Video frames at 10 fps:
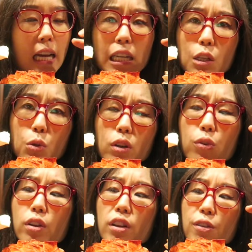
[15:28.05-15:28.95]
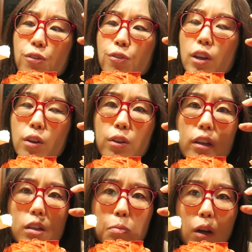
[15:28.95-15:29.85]
I just wanna really feel
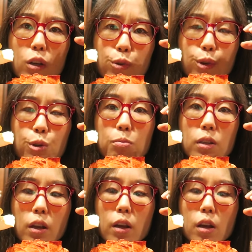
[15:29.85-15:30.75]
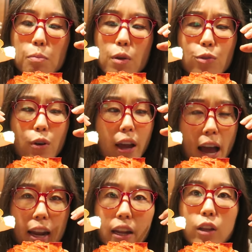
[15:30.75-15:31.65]
these mushrooms before I
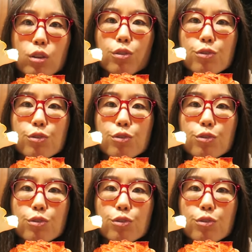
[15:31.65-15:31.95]
add it into